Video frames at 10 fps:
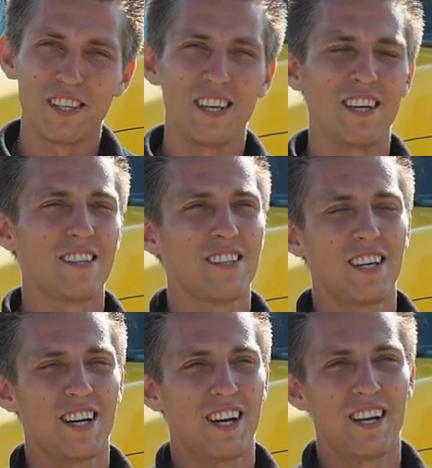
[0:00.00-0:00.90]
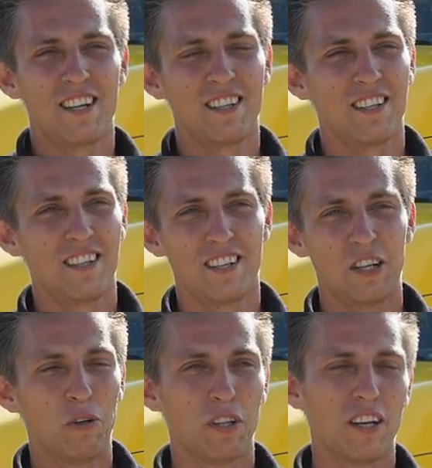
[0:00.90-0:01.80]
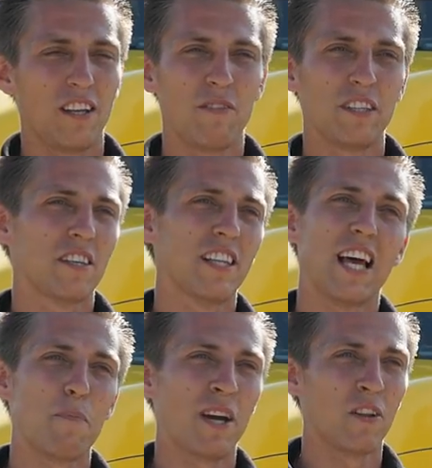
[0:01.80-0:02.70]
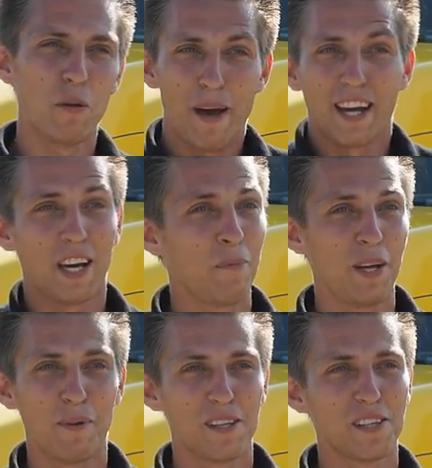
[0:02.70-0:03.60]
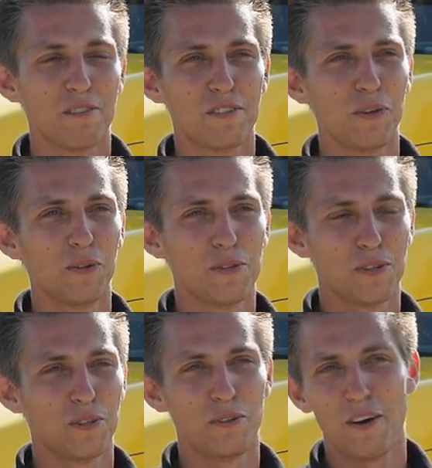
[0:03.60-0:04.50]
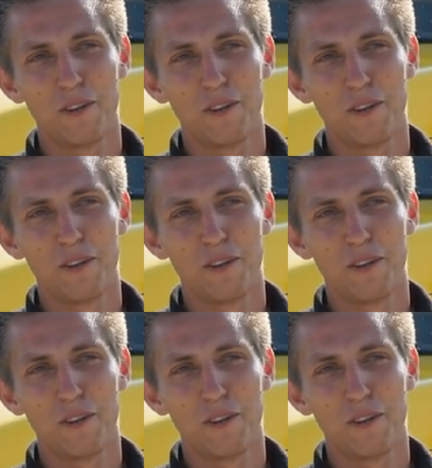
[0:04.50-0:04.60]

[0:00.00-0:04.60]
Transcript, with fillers: seats, I got, you know, the even to the light panel in the back I made myself too, so